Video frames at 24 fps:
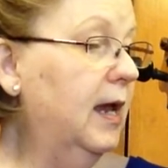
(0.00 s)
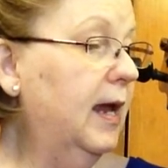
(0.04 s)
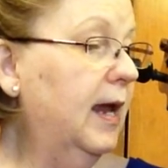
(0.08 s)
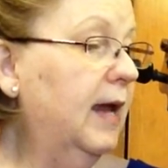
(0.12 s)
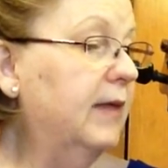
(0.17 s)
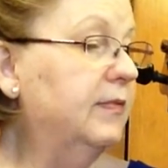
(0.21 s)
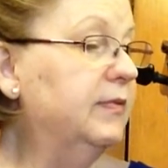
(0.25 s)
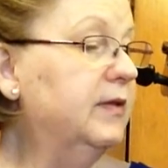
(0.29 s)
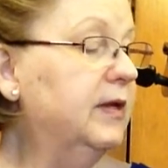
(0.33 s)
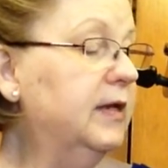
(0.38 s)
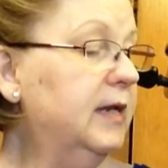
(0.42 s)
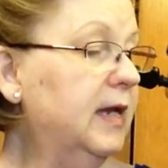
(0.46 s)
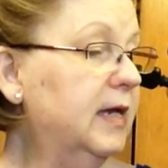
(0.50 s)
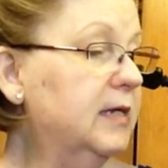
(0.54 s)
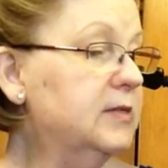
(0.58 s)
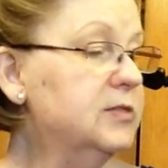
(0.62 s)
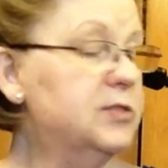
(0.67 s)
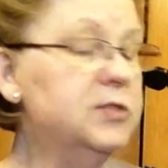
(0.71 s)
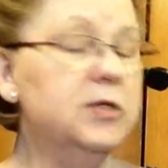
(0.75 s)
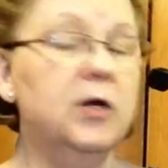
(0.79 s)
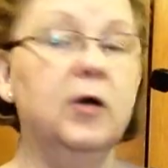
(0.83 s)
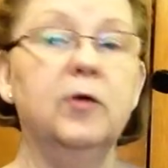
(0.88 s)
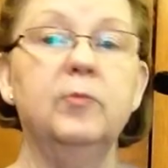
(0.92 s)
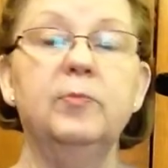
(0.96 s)
and the
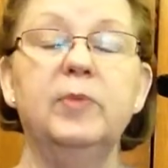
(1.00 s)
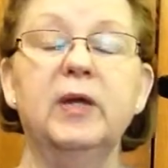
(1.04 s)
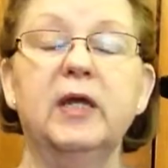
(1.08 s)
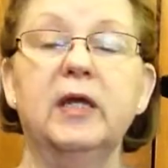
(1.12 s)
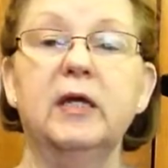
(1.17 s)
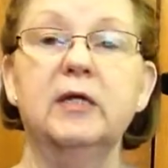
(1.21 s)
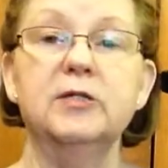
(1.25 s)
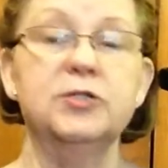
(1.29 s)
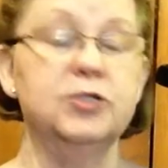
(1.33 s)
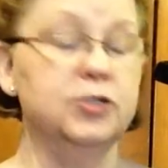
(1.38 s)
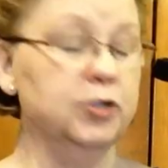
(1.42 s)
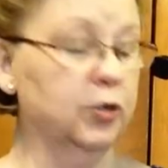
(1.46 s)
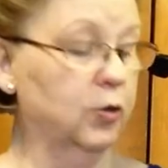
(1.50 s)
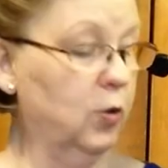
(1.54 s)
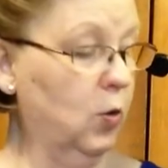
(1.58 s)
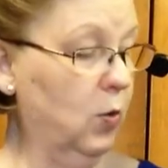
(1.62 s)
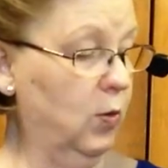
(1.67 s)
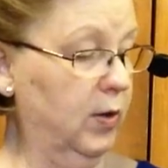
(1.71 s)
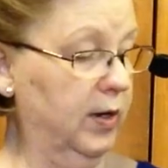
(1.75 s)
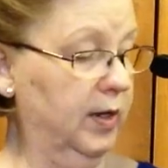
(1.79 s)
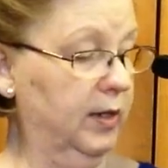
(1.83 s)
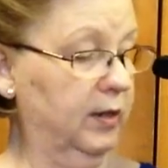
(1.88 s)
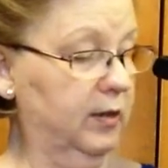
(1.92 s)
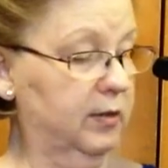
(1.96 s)
next note because you're
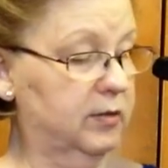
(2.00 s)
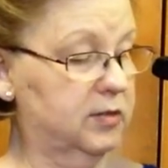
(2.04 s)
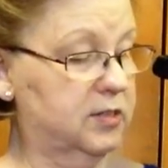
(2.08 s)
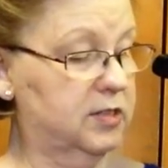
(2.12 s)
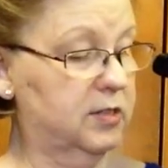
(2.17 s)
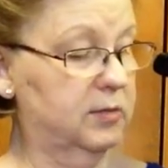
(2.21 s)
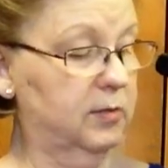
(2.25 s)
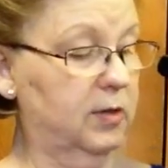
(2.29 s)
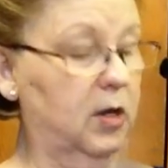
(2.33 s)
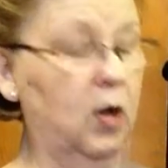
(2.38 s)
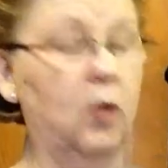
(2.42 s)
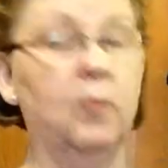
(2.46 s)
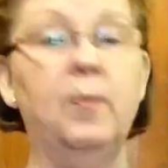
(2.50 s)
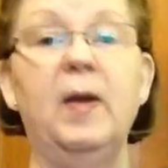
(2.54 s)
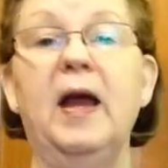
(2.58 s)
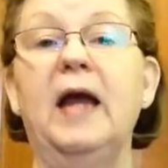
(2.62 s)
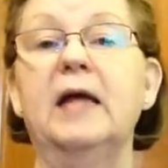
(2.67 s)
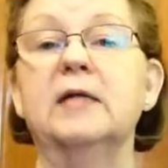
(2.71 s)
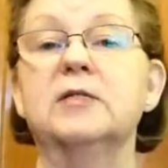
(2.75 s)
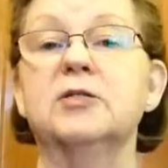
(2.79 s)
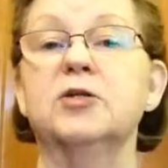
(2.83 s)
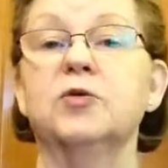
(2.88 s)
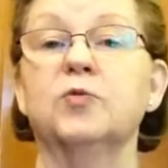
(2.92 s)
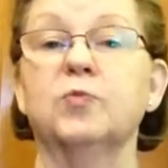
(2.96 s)
going to go
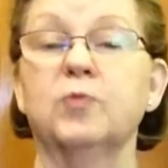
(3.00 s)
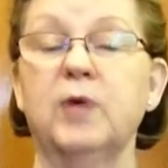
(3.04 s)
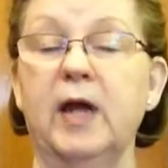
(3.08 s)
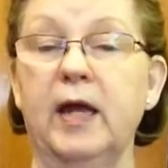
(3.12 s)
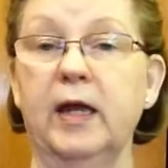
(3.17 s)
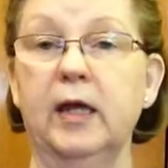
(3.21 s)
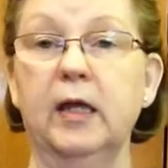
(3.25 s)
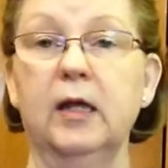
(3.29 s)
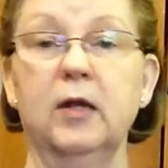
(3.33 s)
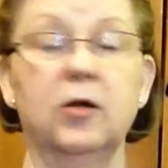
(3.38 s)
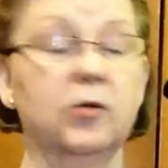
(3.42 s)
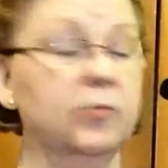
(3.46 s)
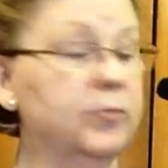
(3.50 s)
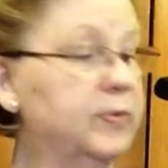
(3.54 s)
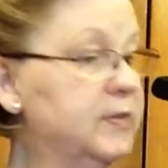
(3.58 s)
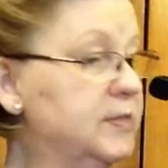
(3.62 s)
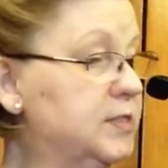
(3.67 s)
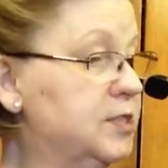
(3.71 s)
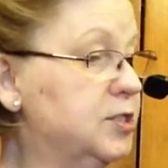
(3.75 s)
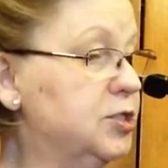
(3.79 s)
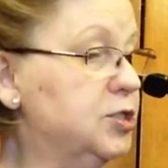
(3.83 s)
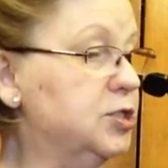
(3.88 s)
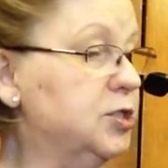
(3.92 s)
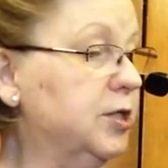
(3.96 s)
back to regular
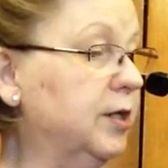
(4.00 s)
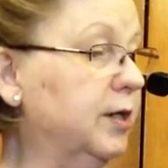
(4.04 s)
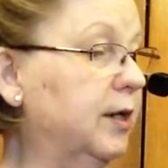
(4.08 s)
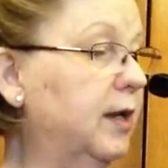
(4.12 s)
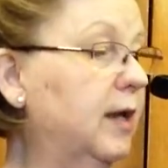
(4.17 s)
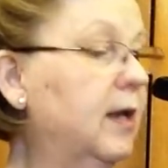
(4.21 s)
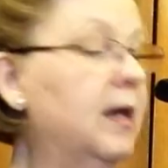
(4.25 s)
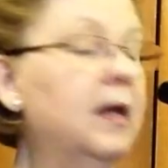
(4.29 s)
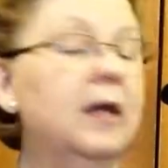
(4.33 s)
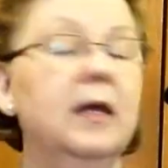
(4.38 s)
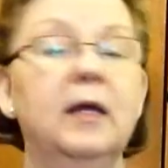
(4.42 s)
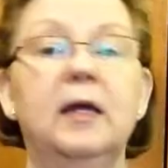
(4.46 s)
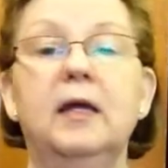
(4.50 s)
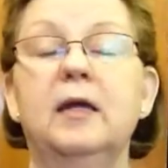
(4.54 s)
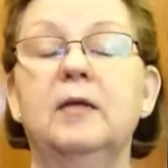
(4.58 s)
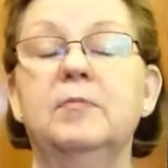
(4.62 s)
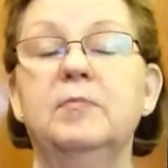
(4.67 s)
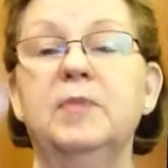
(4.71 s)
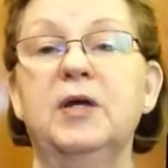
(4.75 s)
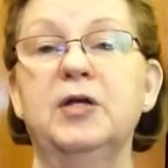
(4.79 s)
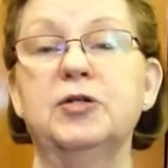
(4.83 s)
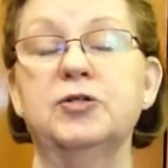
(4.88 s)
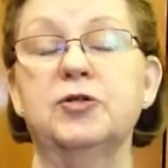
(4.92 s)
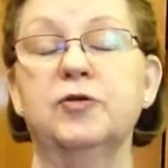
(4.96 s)
position
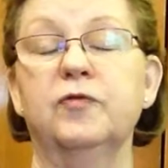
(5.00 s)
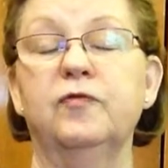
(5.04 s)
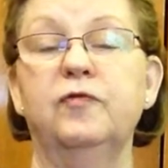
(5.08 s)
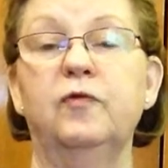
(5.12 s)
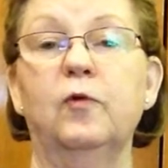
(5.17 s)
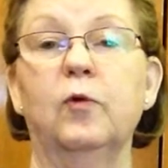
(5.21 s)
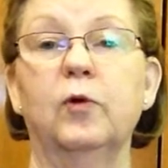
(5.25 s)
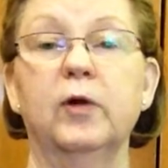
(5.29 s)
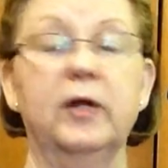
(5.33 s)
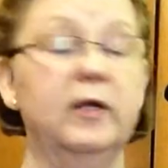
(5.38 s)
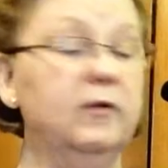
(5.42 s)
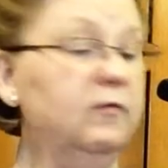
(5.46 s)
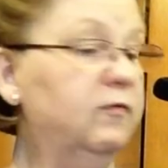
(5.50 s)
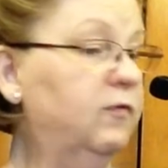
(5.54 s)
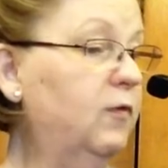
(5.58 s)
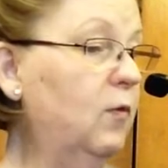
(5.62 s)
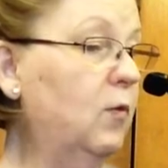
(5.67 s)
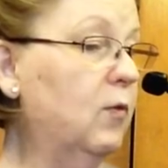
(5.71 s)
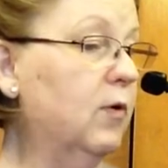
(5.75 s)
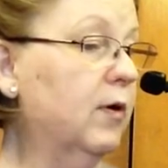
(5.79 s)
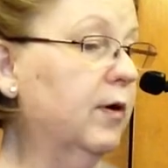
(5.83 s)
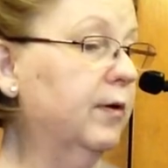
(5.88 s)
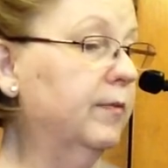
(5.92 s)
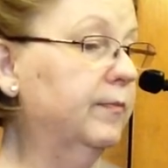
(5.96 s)
in measure
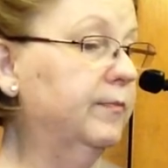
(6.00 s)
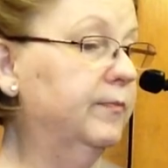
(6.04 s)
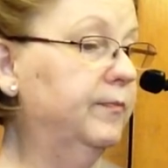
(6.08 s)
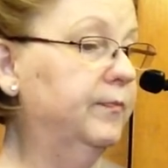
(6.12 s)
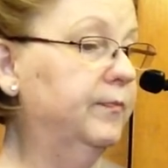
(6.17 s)
44.